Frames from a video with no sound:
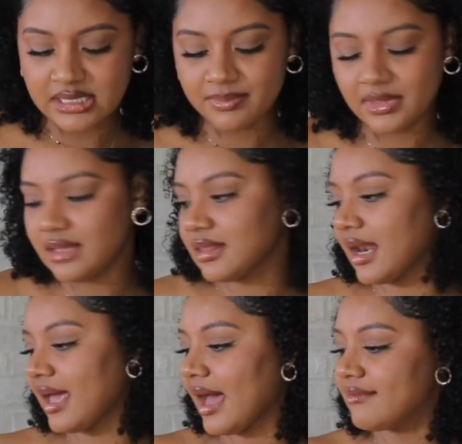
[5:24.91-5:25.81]
something
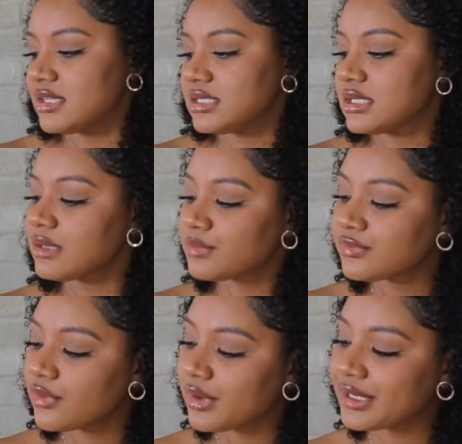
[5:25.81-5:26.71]
that I haven't done
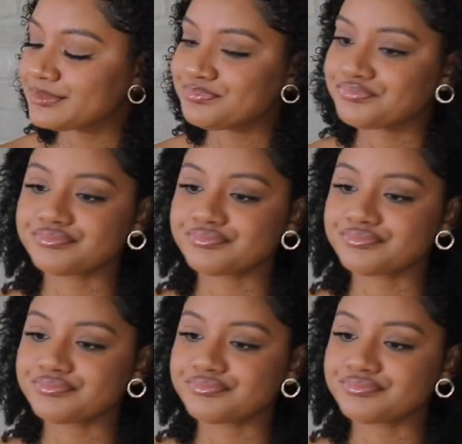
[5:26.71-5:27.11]
before,